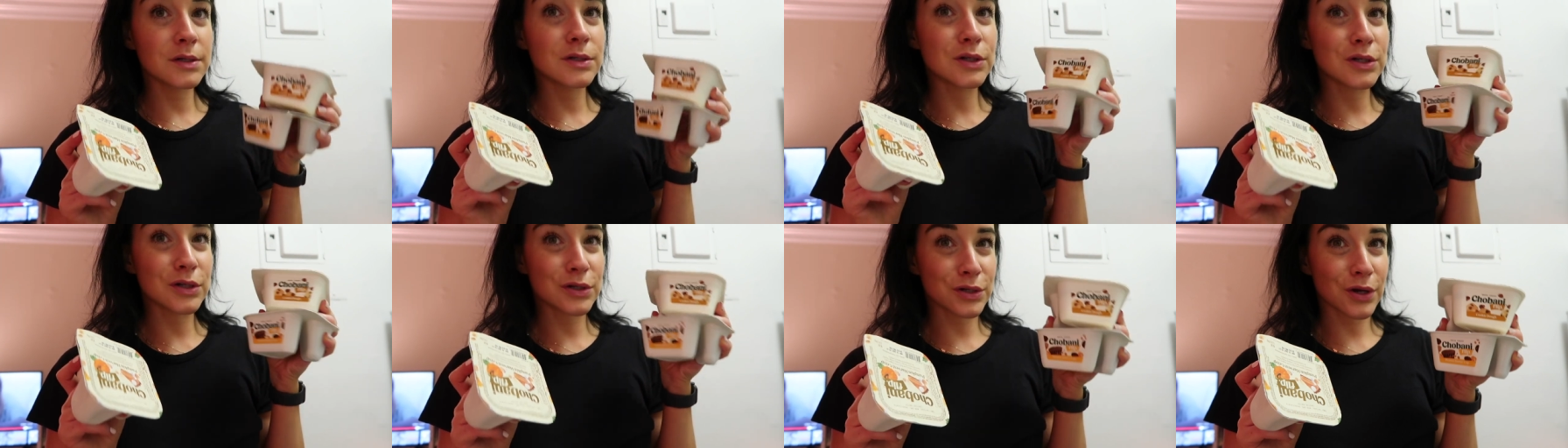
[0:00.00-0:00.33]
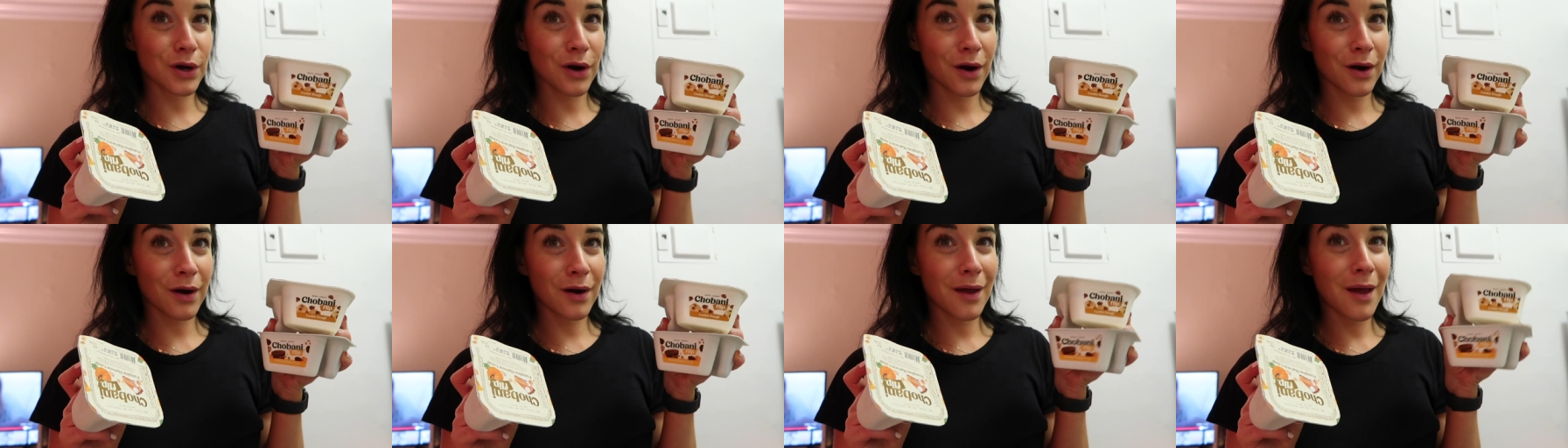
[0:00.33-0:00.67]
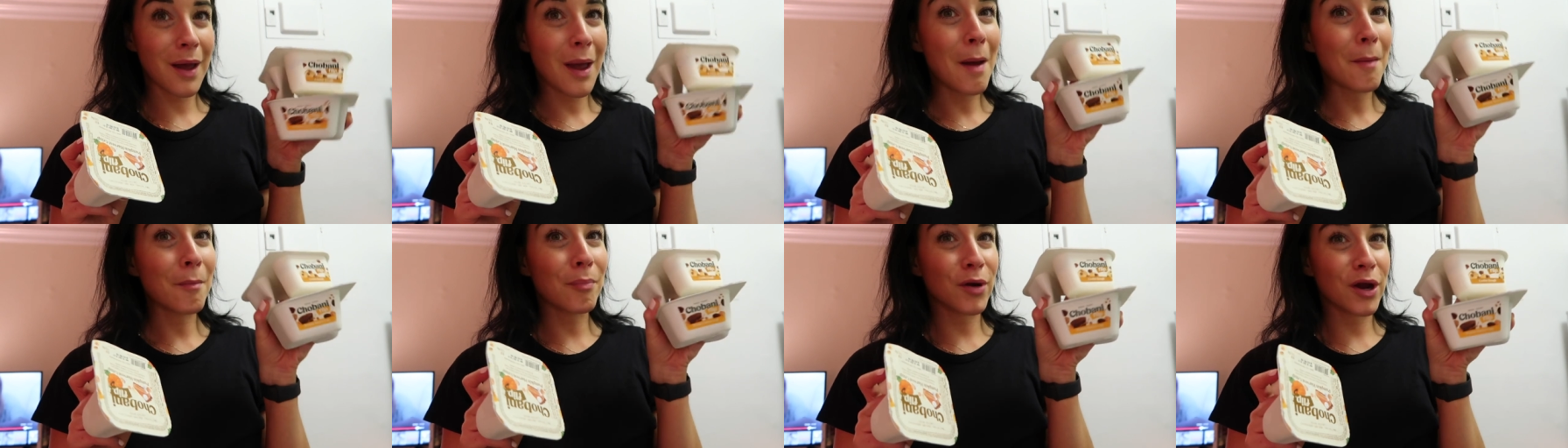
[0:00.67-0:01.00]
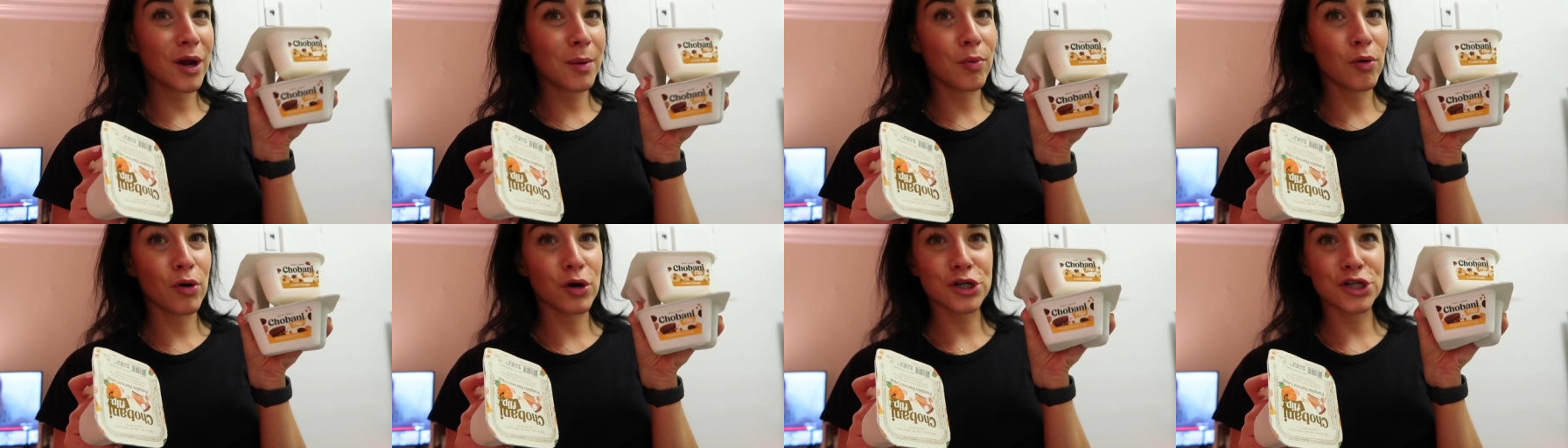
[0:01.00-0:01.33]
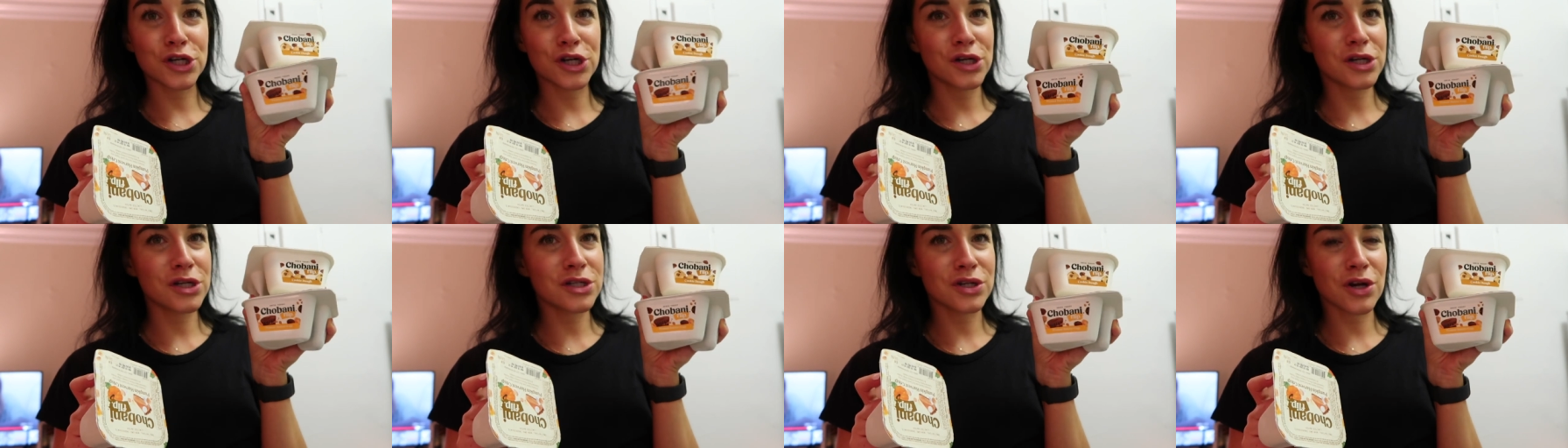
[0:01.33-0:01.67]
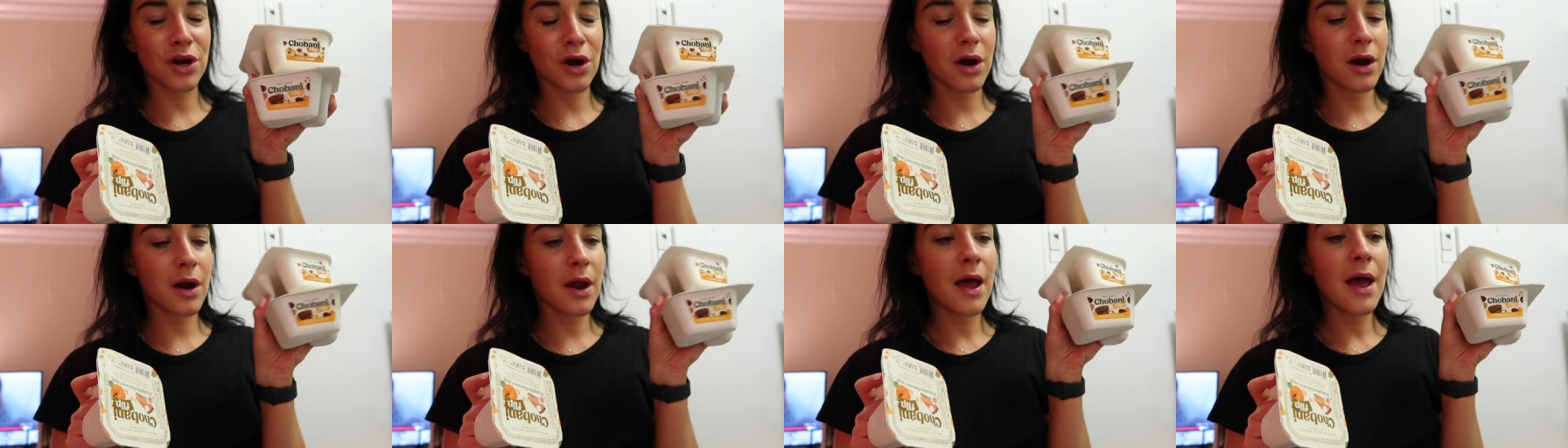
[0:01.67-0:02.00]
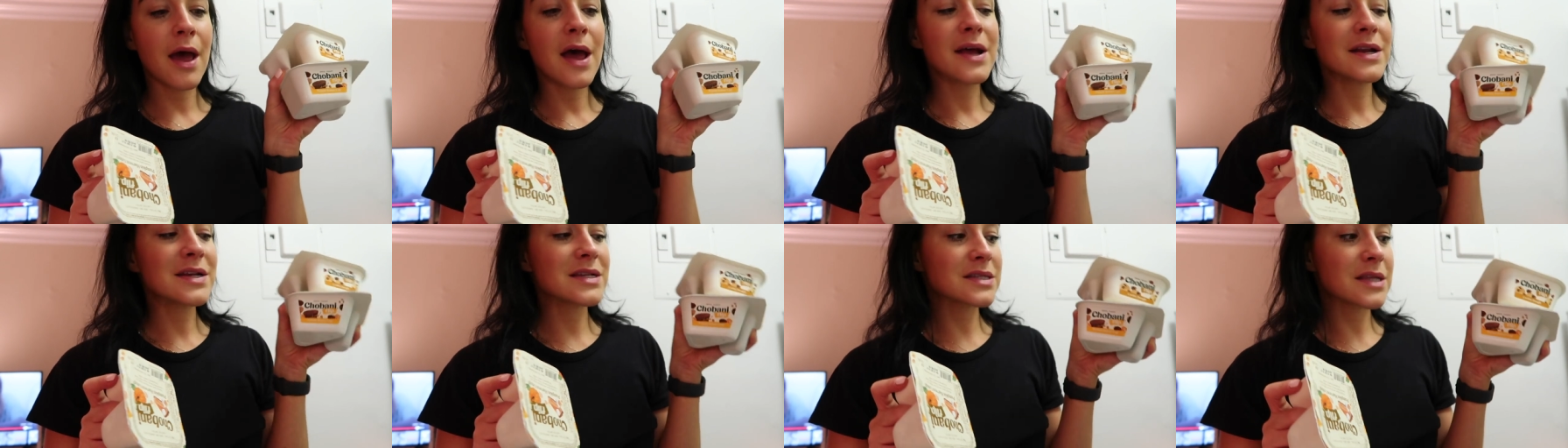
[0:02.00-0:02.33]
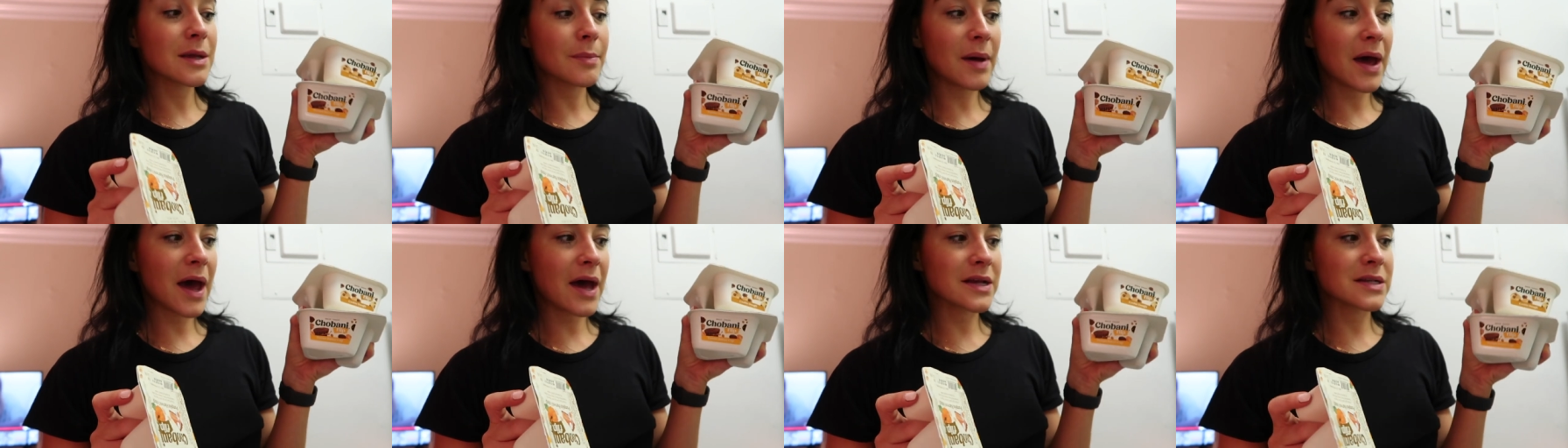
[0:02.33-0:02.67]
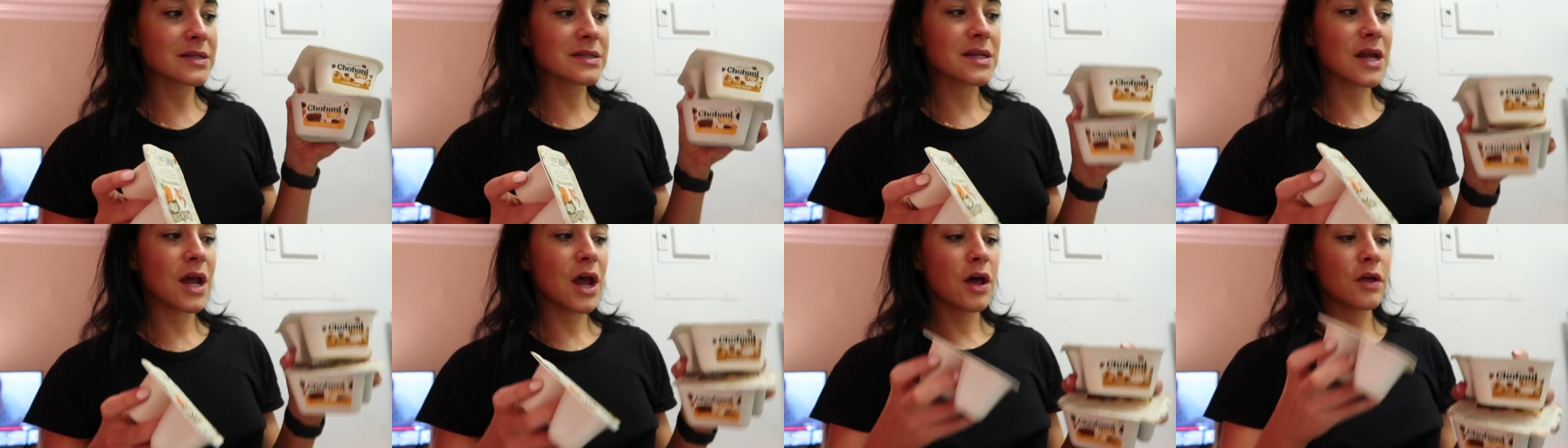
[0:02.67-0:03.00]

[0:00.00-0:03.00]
dessert. Pre-portioned dessert, it's the best.